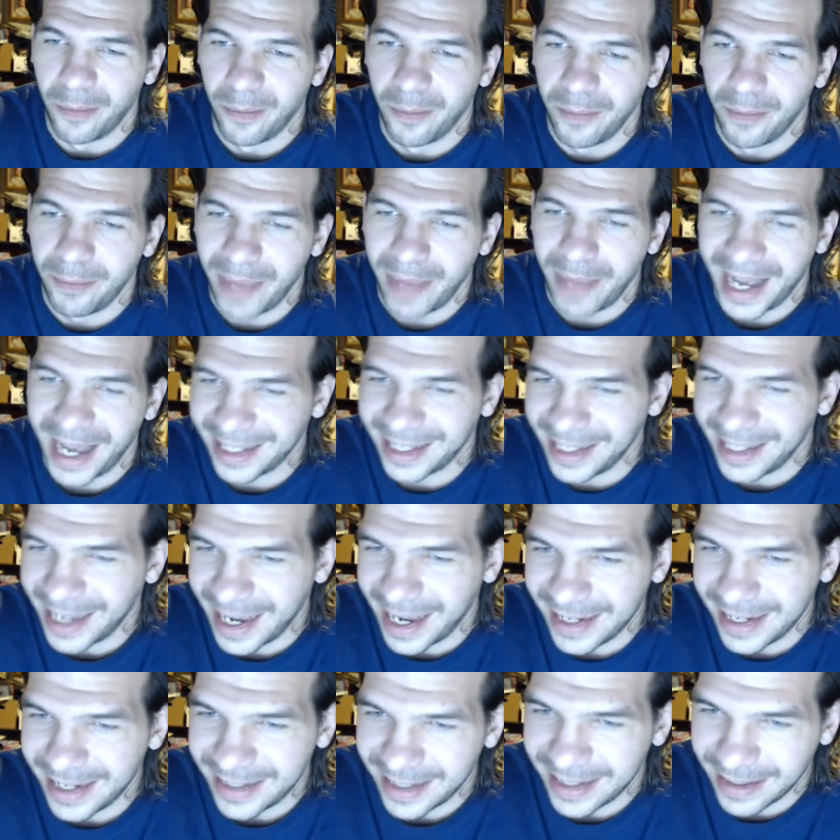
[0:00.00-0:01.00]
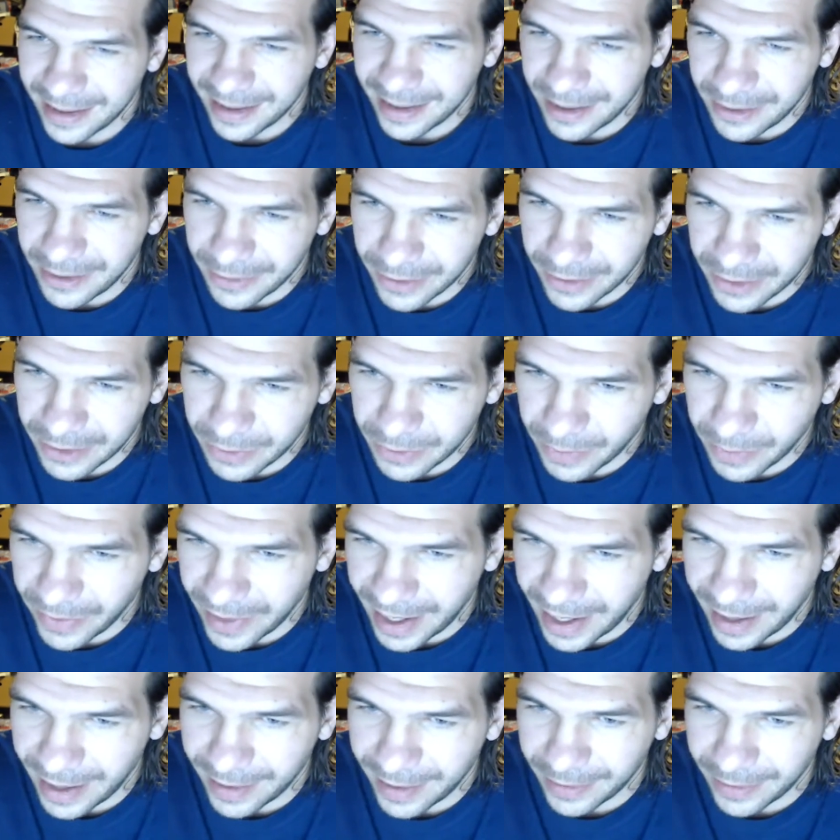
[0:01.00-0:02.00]
Back in the 1800s, when
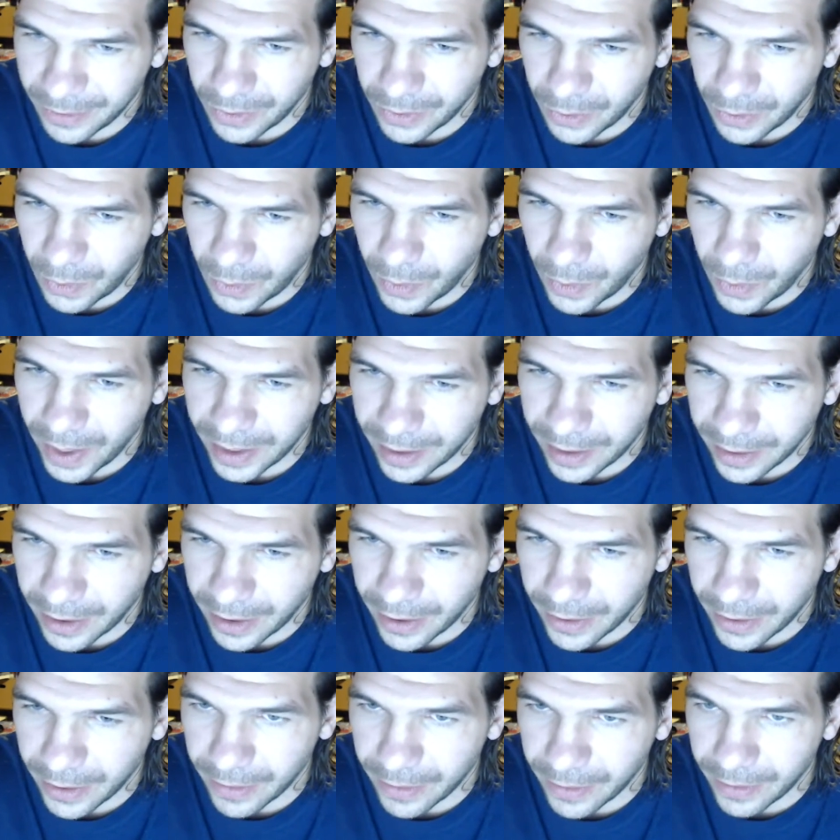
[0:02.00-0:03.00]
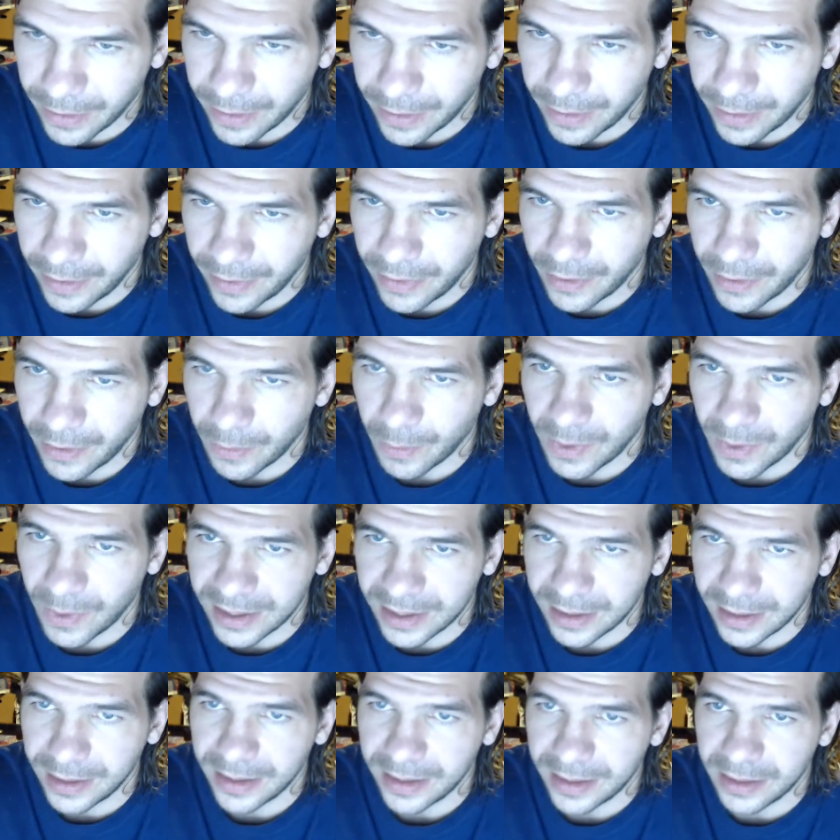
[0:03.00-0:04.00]
that quake occurred, there
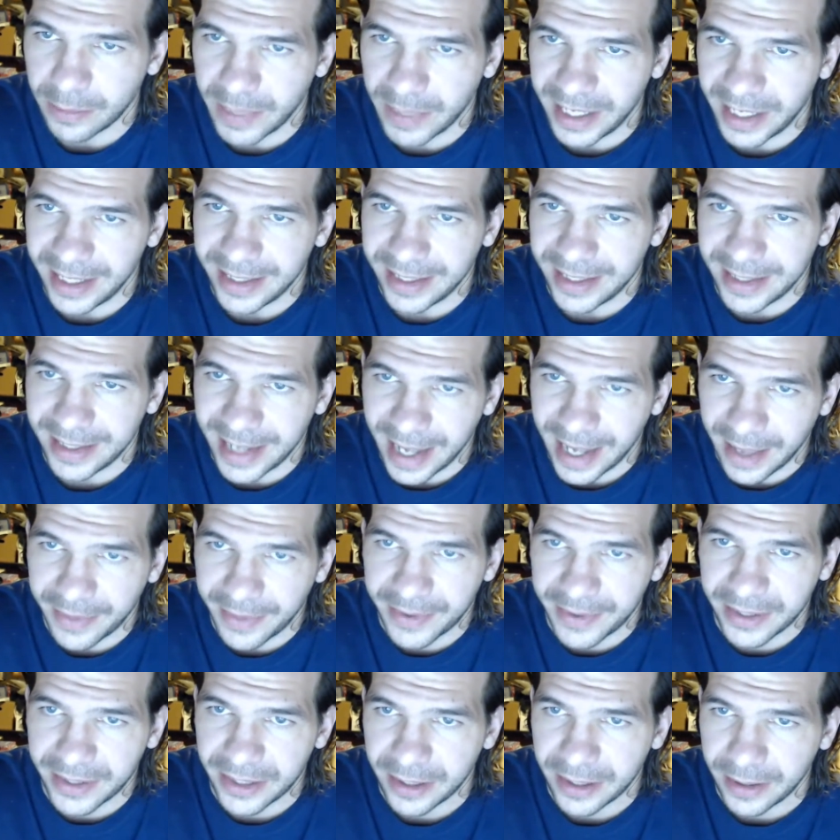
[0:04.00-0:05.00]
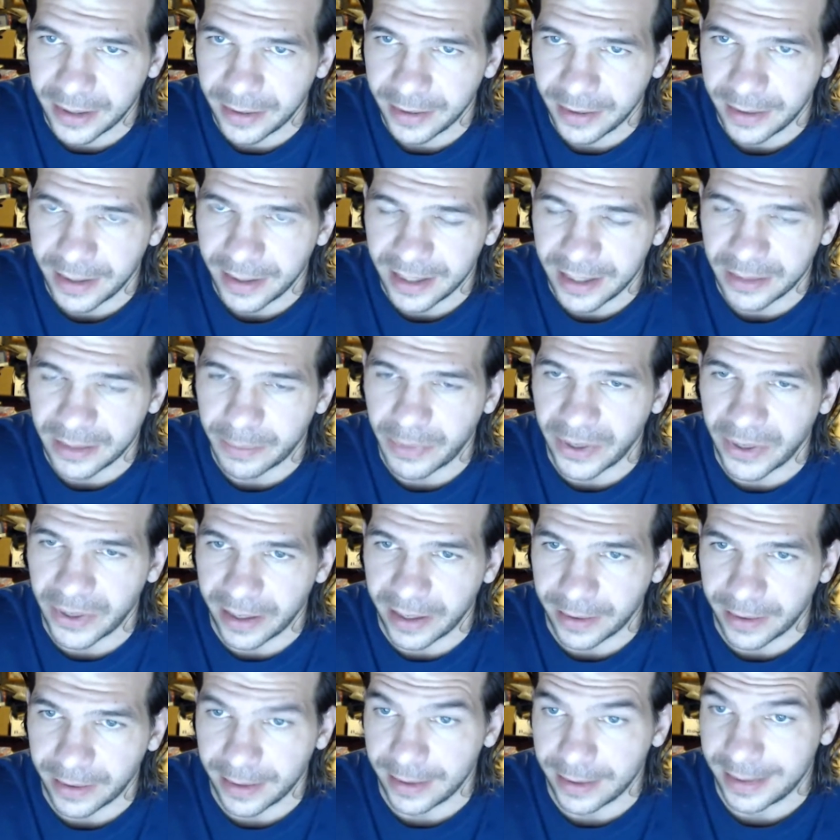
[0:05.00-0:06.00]
wasn't as many deaths as
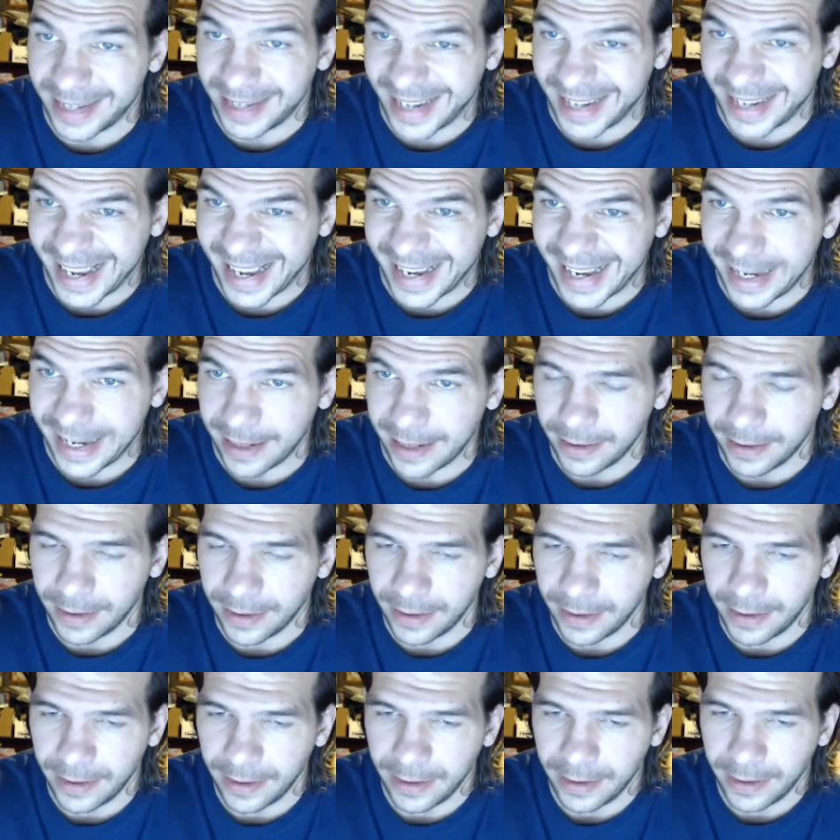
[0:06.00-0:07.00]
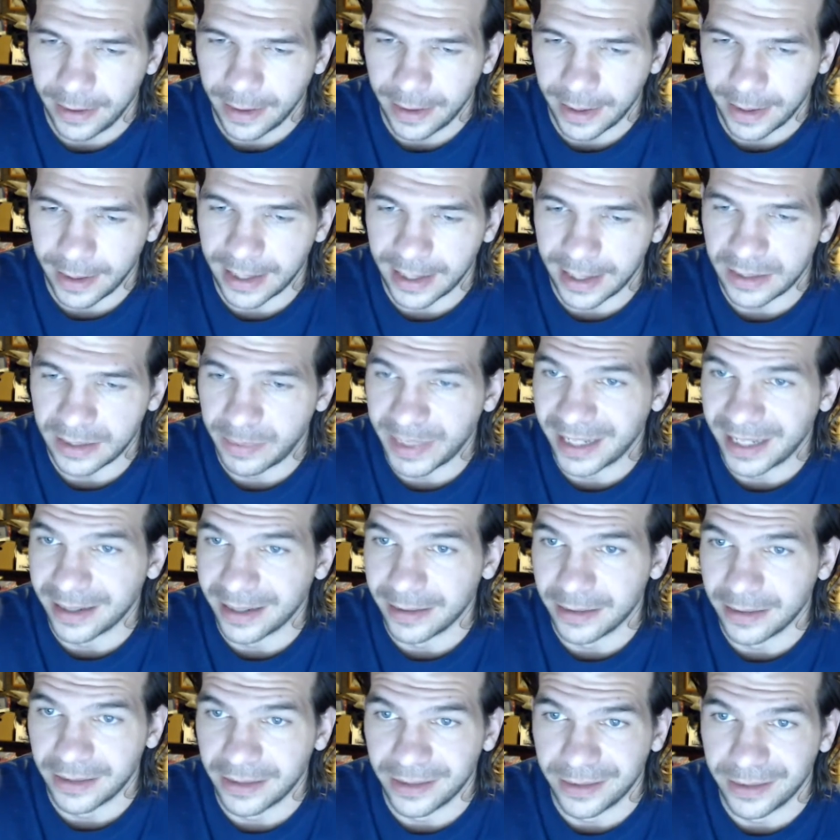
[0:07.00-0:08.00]
predicted today. And that's
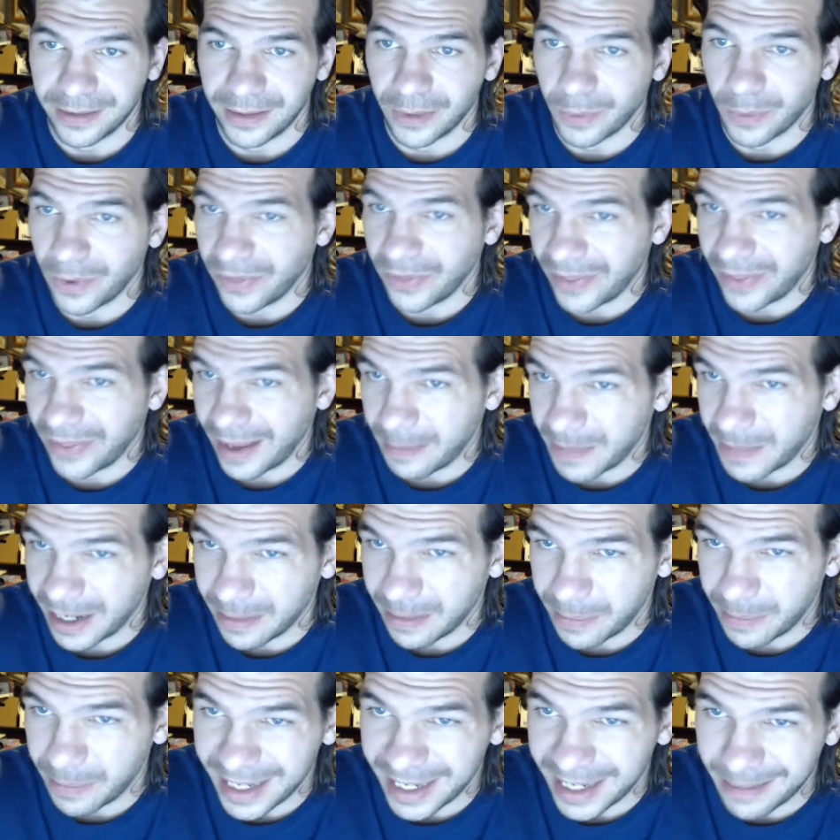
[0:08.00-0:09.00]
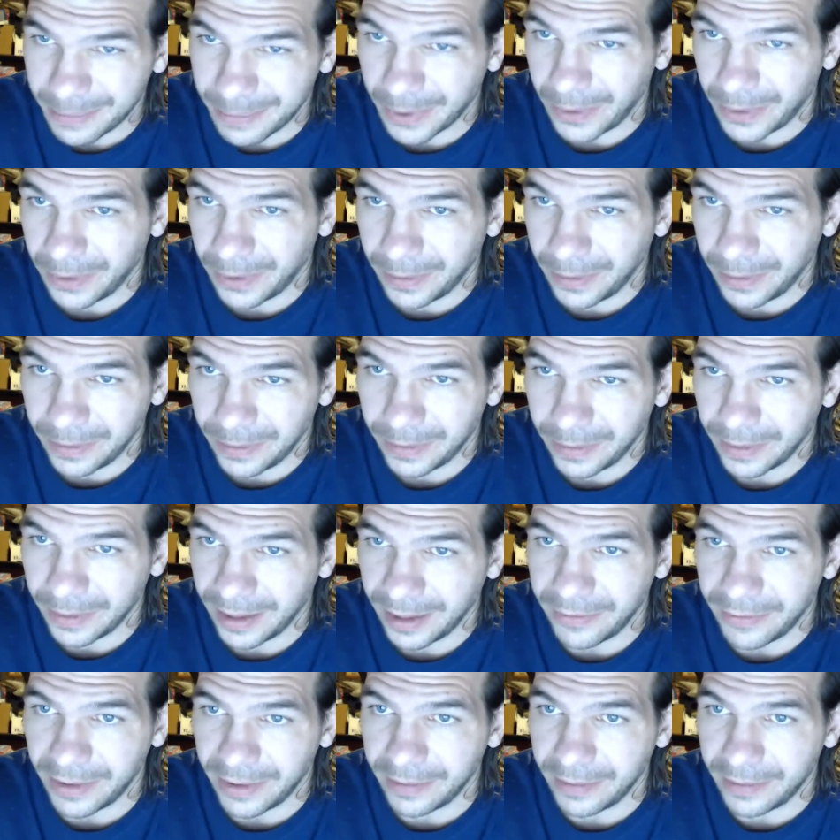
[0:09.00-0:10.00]
because there wasn't that many people
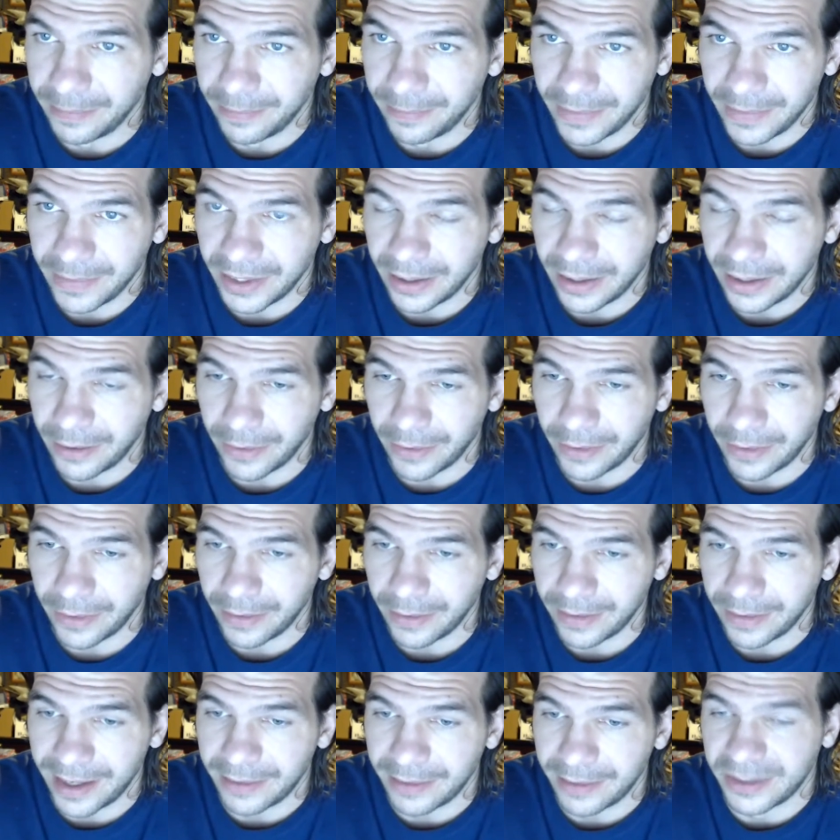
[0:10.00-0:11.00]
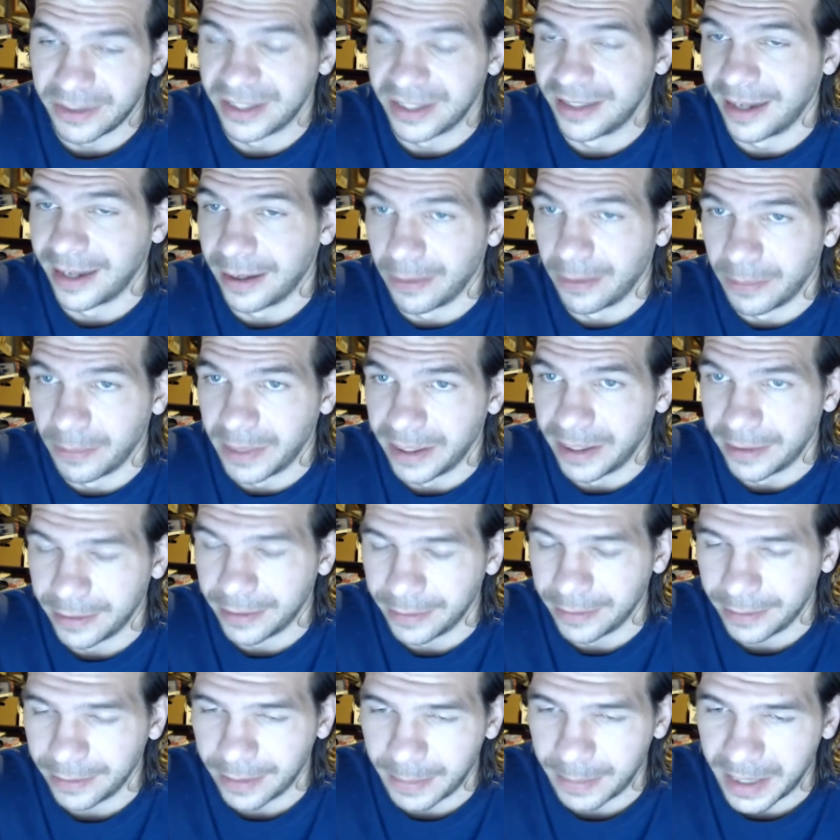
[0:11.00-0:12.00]
living. That was settlement.
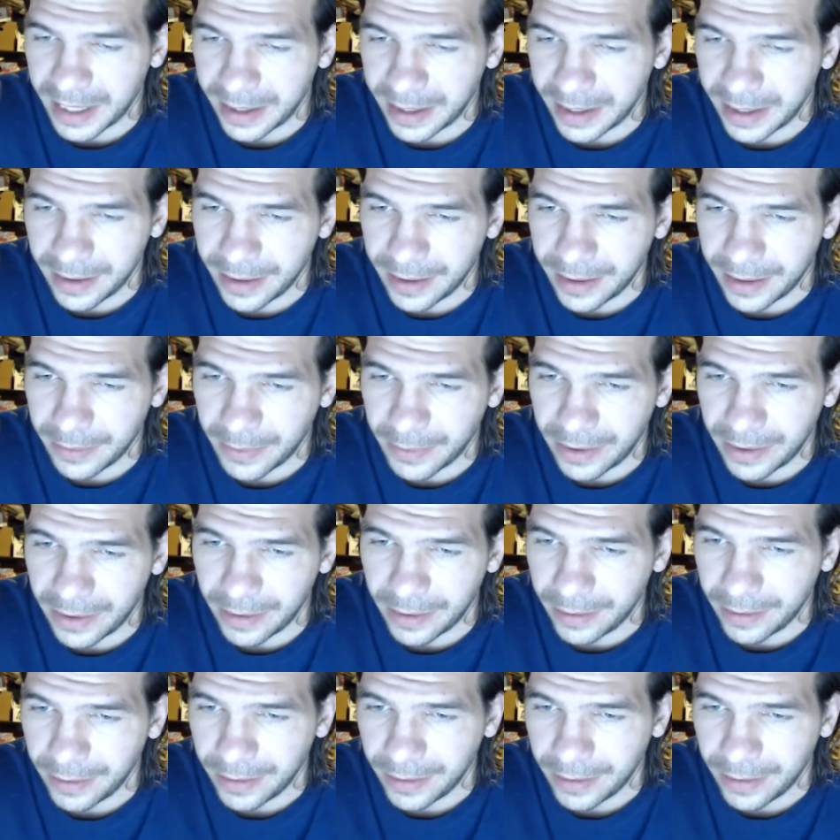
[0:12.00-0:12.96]
I mean, it wasn't